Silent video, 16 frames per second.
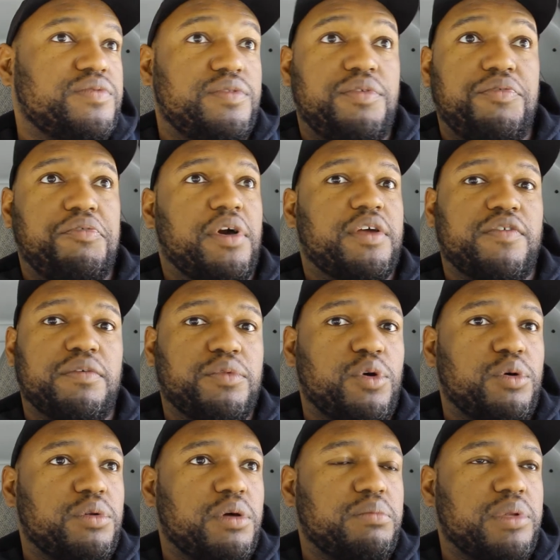fuck it, if I'm
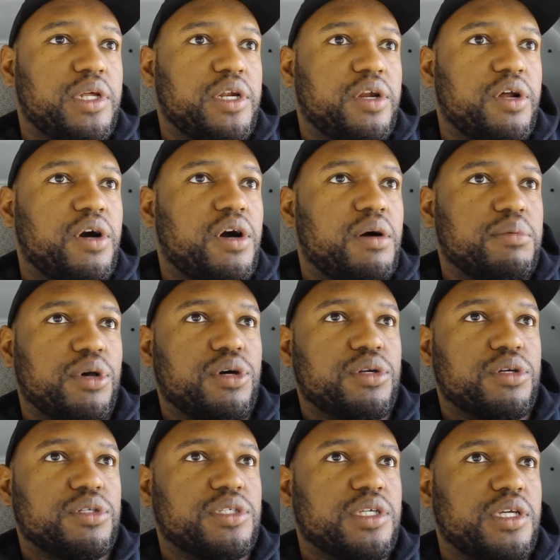throwing up blood at all, I'm going
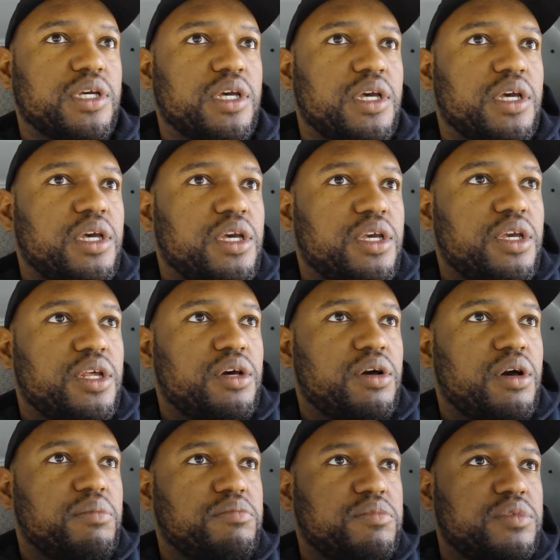to go see, you
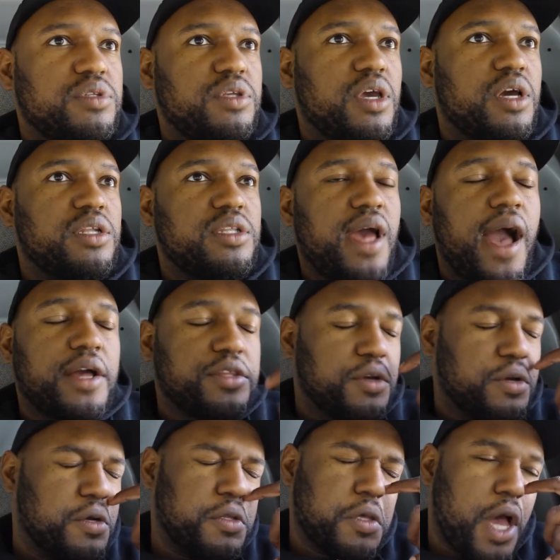know, a doctor
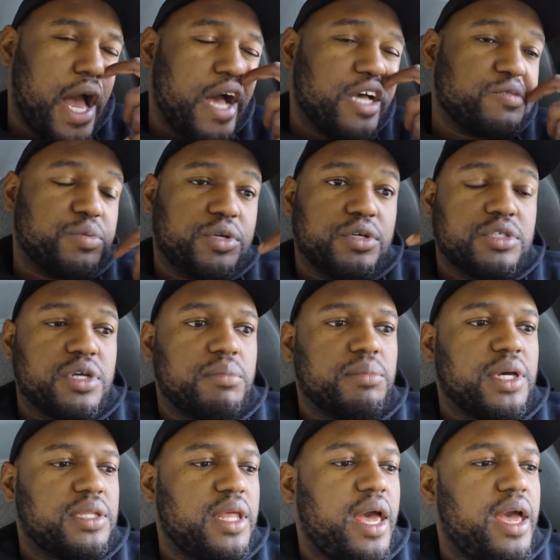or the hospital or something
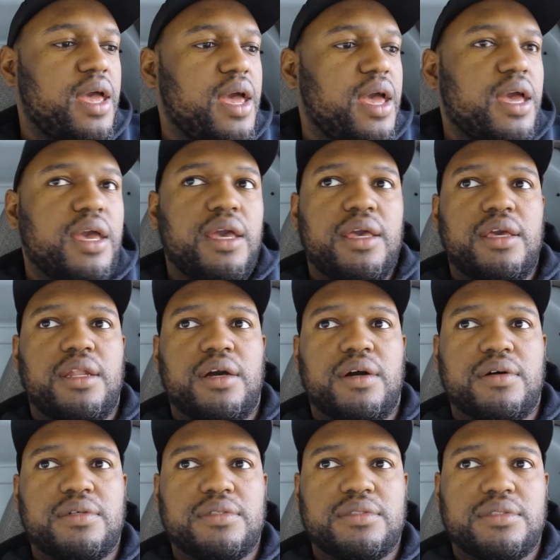like that. You
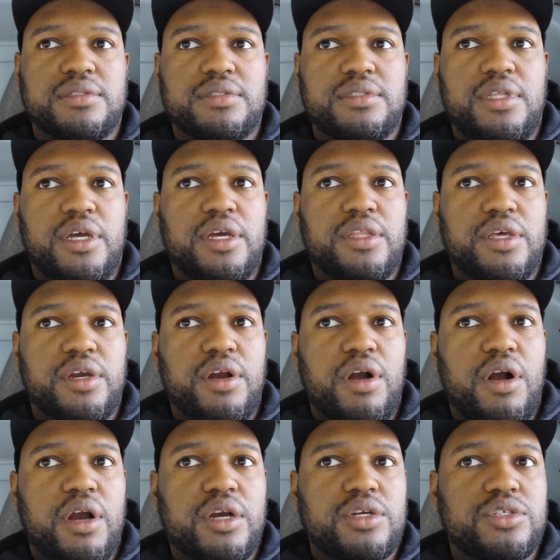know, there
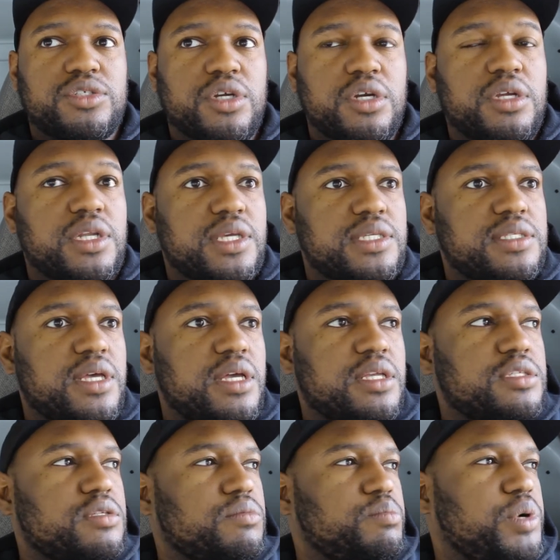are certain
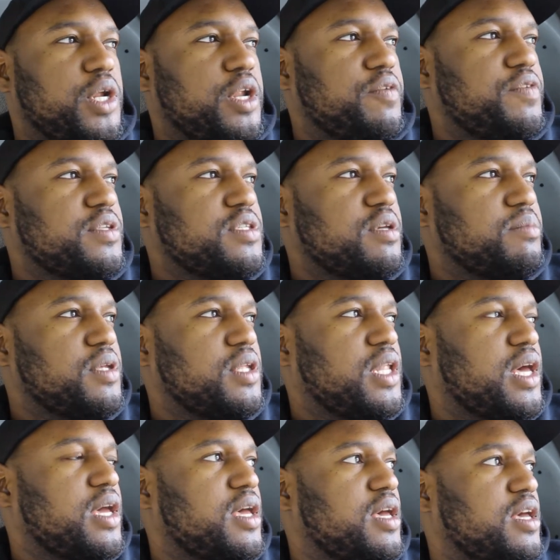extents. But if it's something
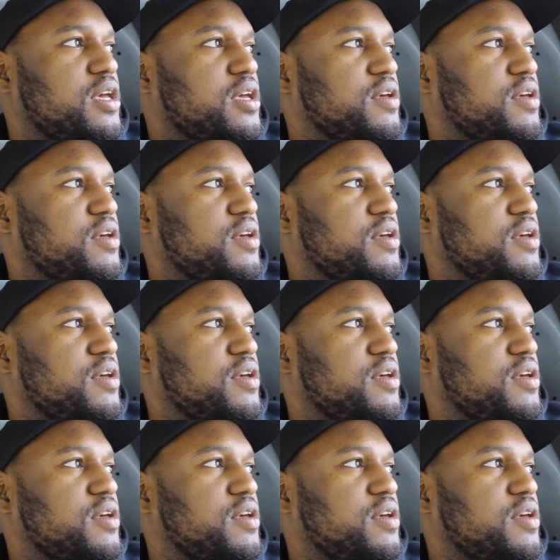like,